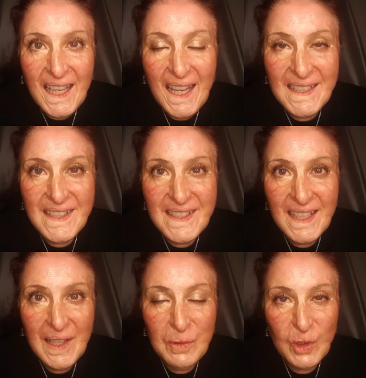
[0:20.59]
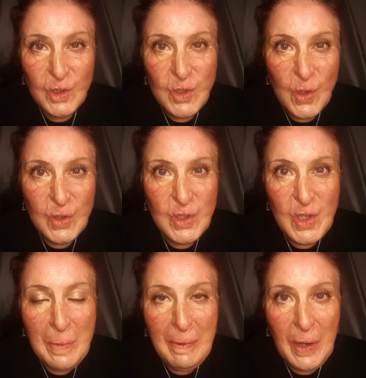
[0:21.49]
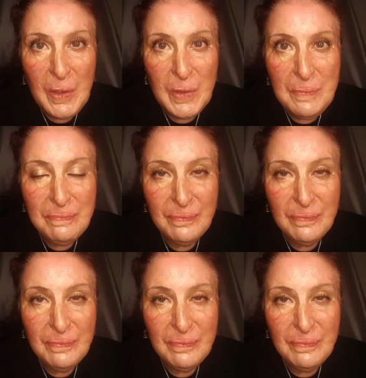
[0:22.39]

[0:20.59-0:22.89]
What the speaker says: And today I'm going to talk to you about